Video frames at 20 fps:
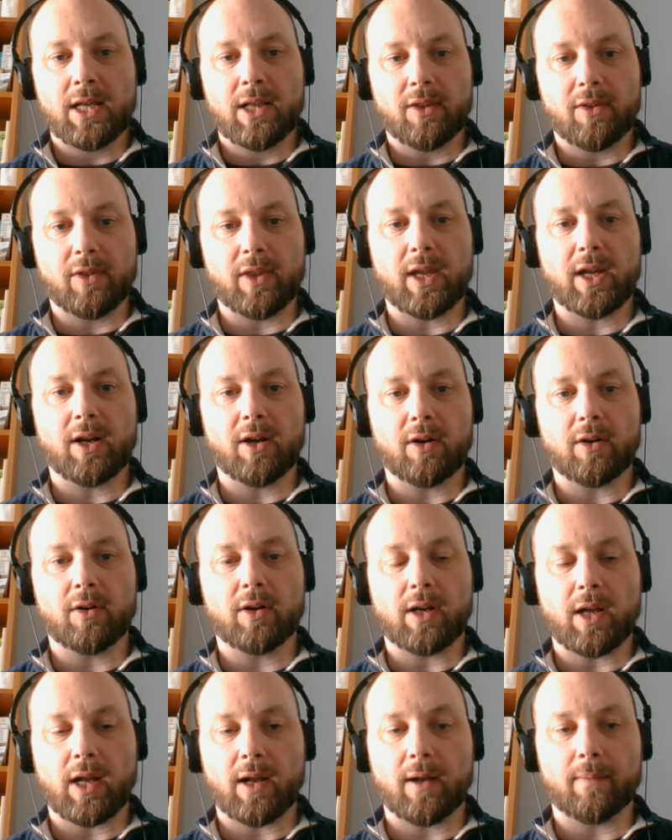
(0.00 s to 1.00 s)
there,
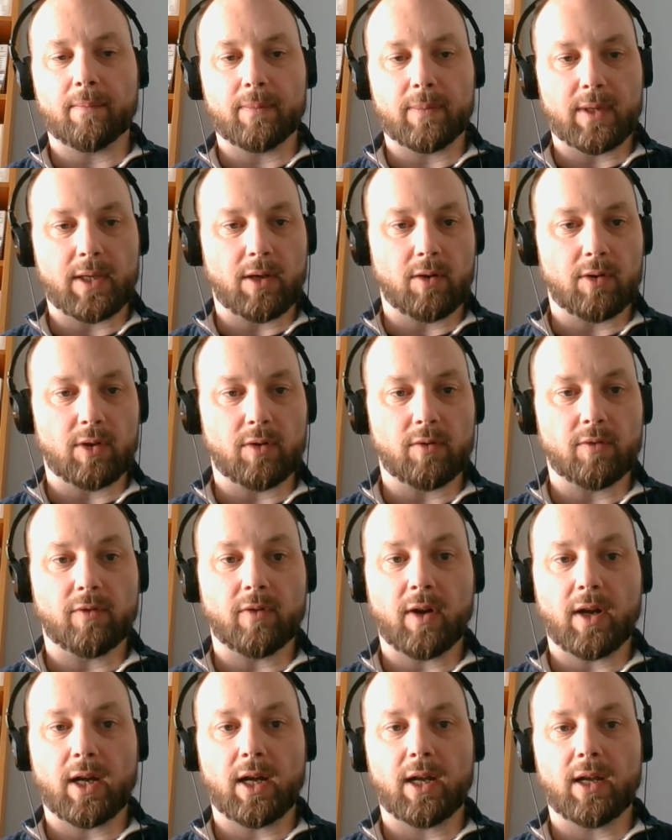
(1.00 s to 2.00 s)
you
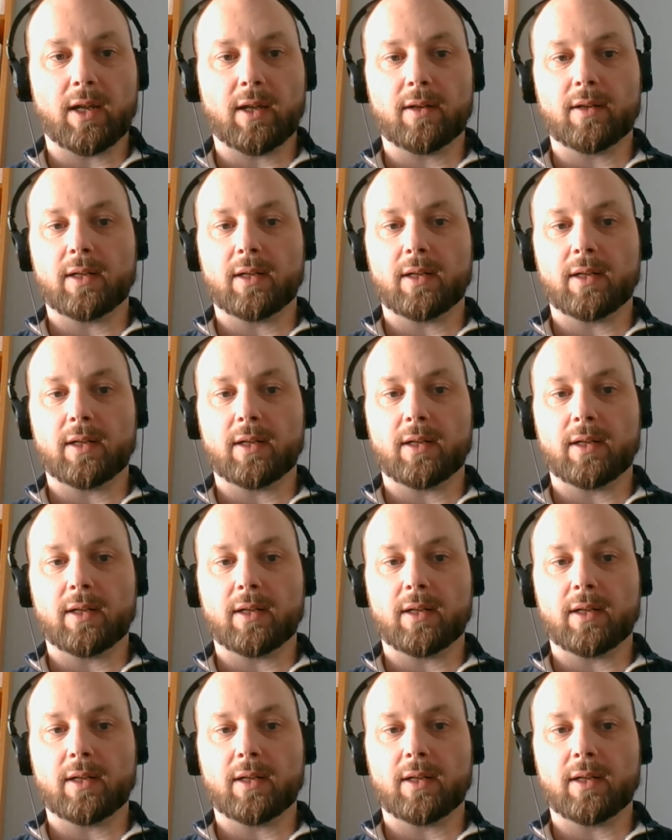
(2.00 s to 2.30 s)
find